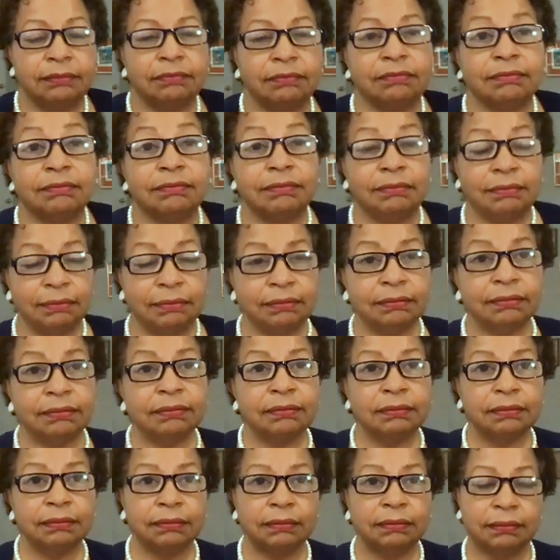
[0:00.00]

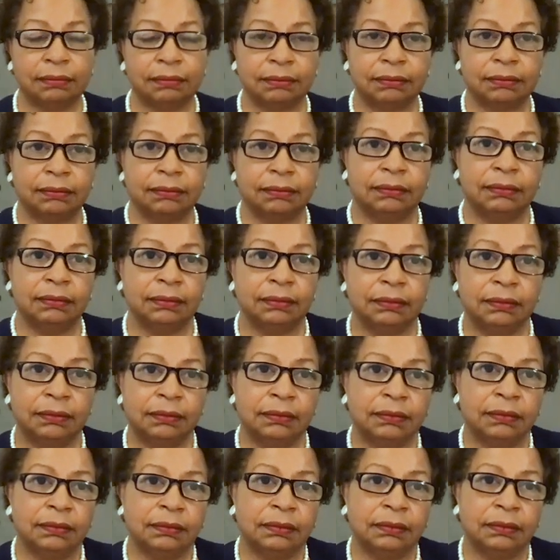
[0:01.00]

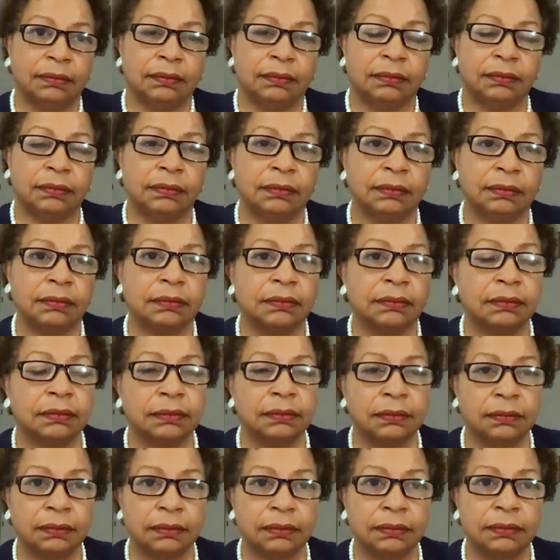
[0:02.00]

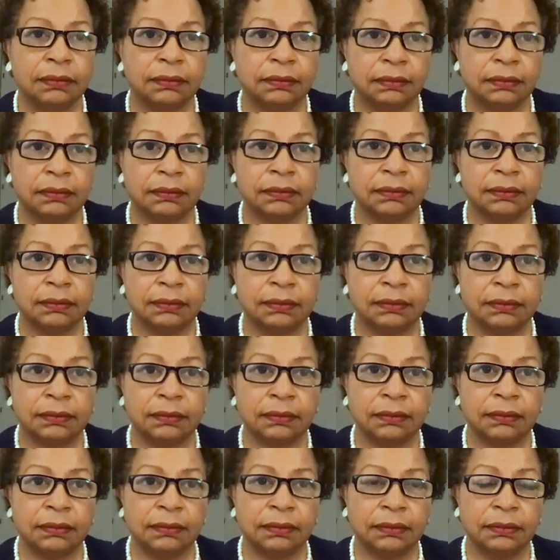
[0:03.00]

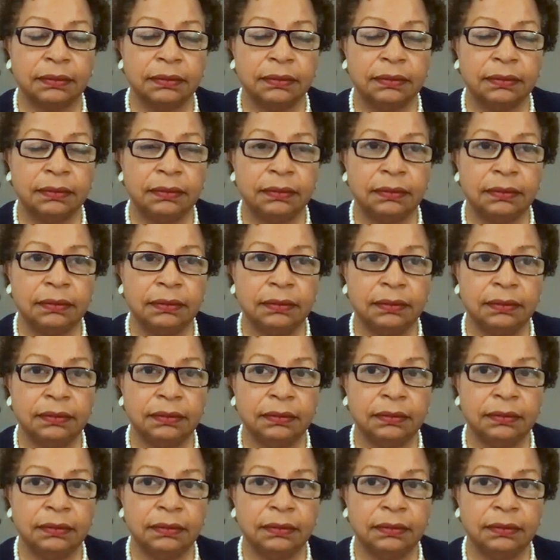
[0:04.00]
(silent)